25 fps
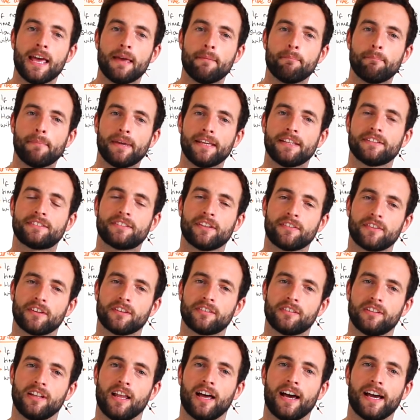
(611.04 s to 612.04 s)
it means that the
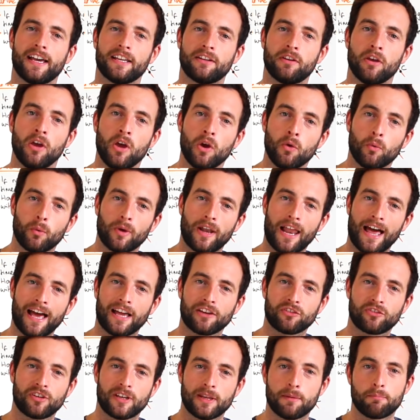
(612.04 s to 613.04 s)
slide will
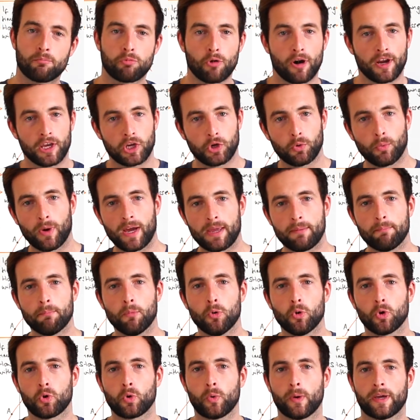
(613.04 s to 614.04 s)
actually break away
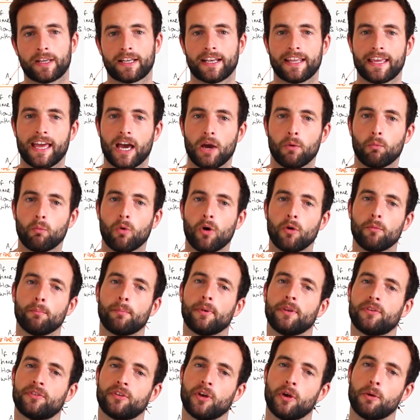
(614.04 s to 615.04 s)
more quickly and won't
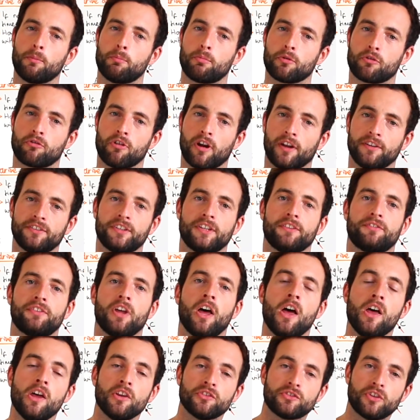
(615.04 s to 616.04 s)
be so progressive.
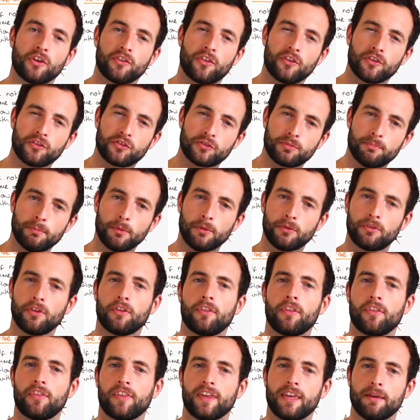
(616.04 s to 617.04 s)
So the smoother
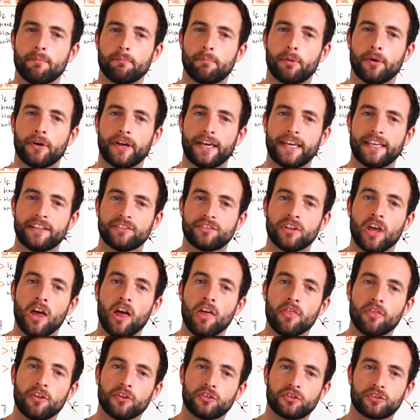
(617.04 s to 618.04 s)
that the input is,
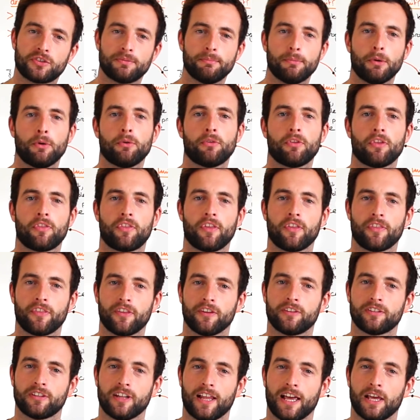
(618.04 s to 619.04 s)
the smoother that
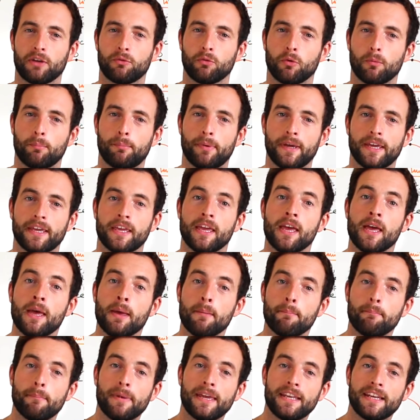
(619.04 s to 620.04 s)
the slide will be,
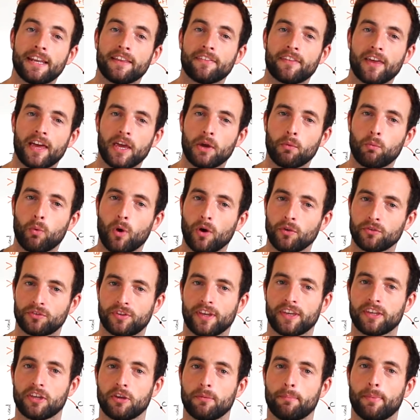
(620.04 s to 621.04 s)
meaning that it won't
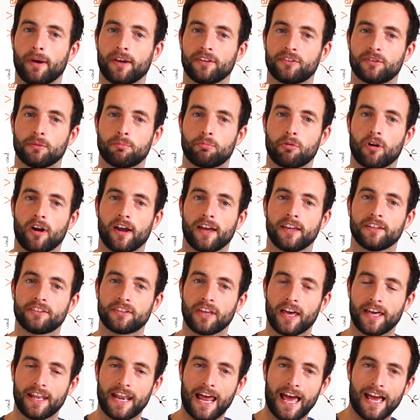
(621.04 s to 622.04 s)
take you by
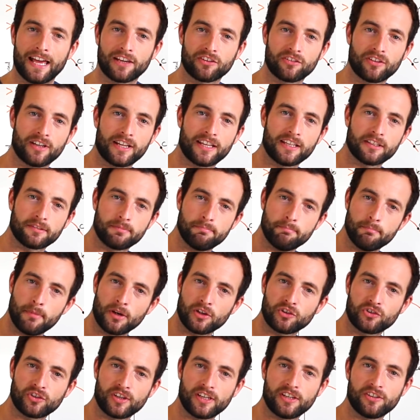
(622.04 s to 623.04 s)
surprise, and actually it's
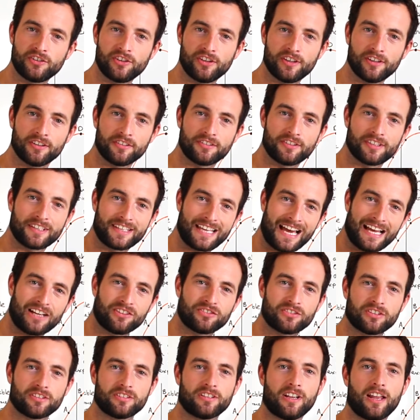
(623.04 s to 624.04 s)
much easier to
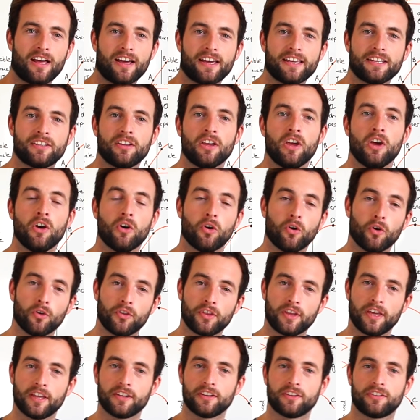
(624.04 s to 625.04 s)
catch the slide or
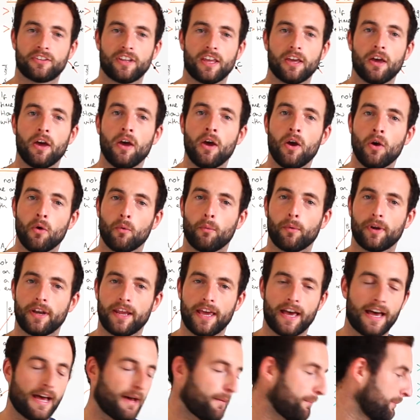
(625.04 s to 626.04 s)
the understeer when
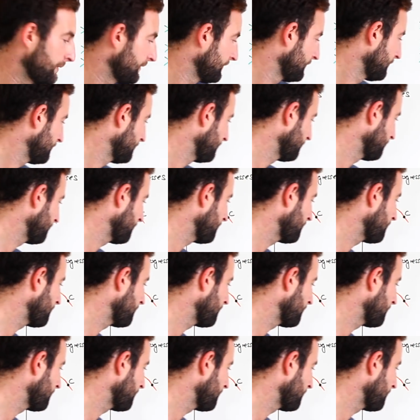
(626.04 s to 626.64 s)
it happens.